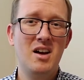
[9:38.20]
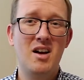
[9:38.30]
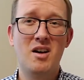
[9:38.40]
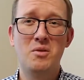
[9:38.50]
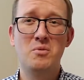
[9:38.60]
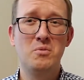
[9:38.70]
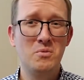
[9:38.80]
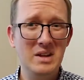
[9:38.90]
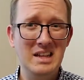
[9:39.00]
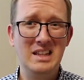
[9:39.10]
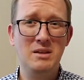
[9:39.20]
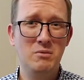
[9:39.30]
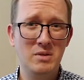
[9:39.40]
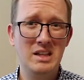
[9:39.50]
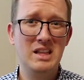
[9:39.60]
are really,
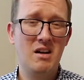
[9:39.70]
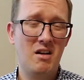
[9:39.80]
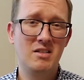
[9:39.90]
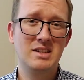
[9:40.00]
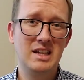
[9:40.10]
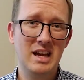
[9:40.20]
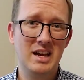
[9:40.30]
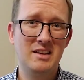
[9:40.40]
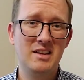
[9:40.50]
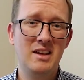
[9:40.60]
really hard to get.